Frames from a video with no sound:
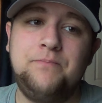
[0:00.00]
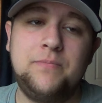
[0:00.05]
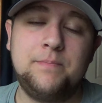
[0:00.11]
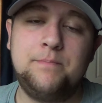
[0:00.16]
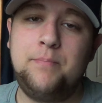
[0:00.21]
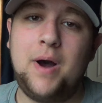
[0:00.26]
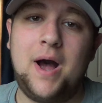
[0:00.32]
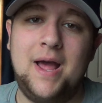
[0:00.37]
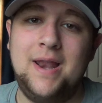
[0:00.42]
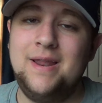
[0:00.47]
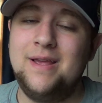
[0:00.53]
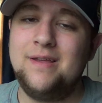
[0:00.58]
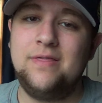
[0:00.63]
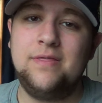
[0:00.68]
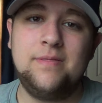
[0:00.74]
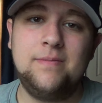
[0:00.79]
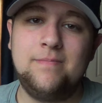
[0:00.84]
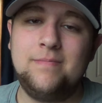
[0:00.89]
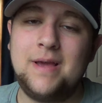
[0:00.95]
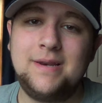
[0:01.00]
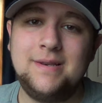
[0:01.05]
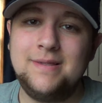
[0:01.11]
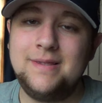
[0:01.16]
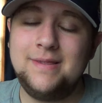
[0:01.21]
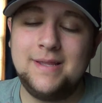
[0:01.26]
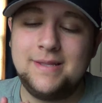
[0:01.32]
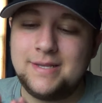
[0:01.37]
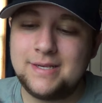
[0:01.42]
But
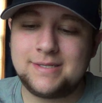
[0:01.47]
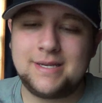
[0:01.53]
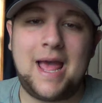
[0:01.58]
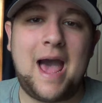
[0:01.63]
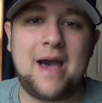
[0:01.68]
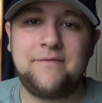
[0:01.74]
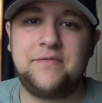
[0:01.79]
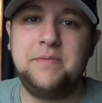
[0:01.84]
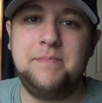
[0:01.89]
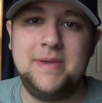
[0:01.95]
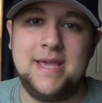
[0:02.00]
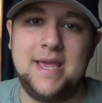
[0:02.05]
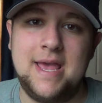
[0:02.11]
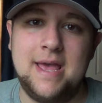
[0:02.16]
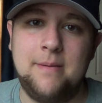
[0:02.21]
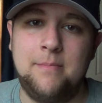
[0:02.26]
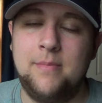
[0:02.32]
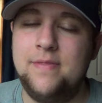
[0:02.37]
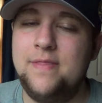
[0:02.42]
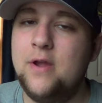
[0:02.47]
that it doesn't have to be him.